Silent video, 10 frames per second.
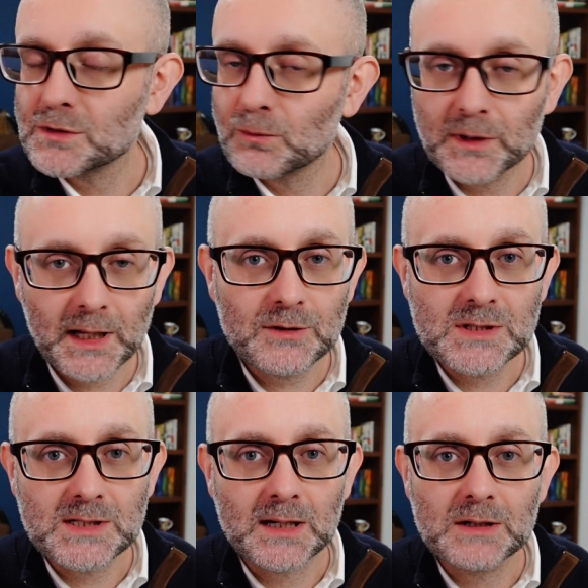without a
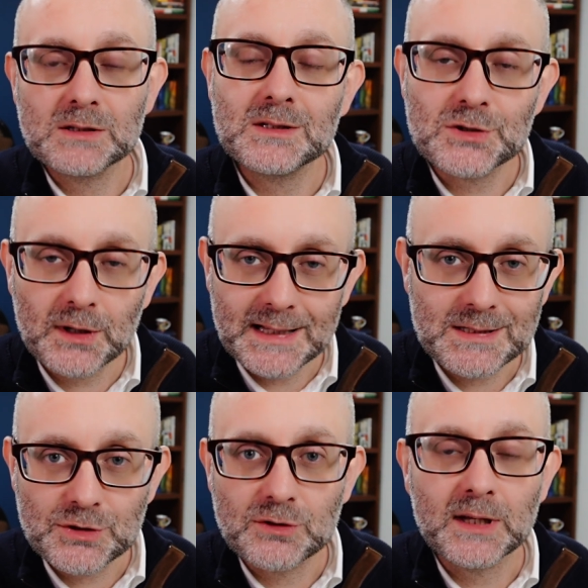doubt, so
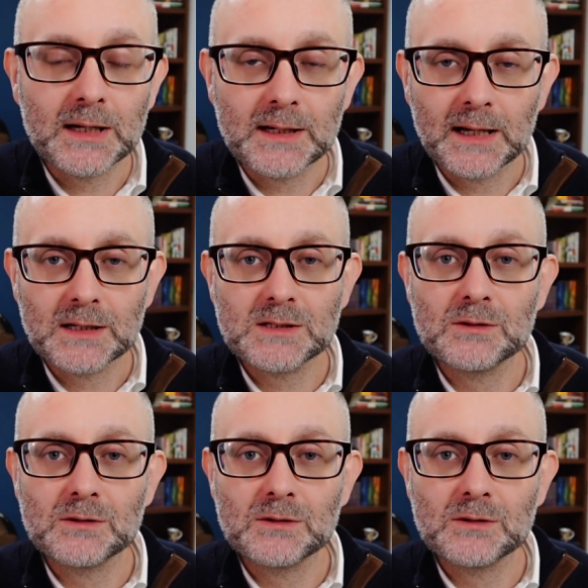let's do that next.